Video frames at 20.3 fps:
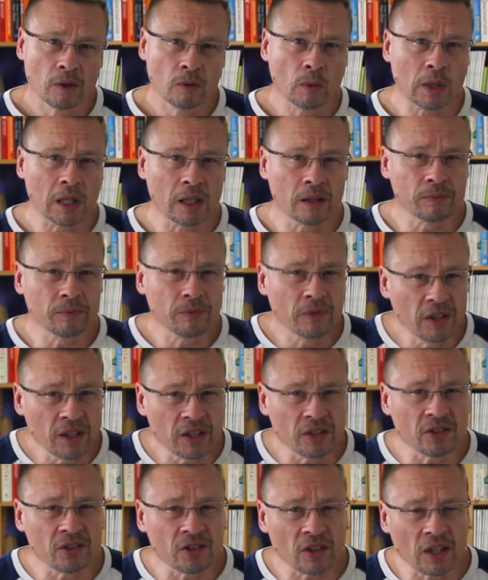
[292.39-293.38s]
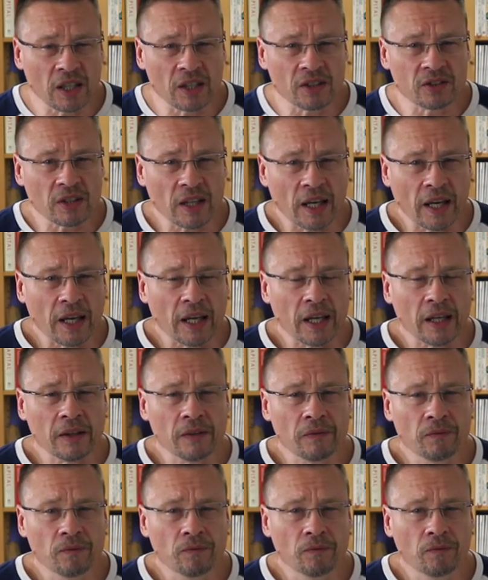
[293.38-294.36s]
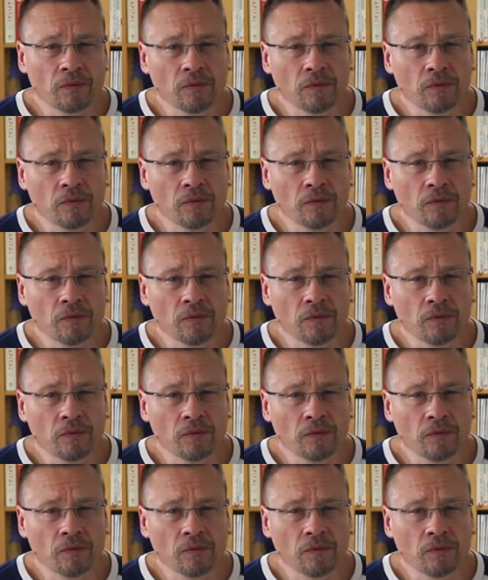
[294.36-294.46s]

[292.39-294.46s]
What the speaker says: Well, this is a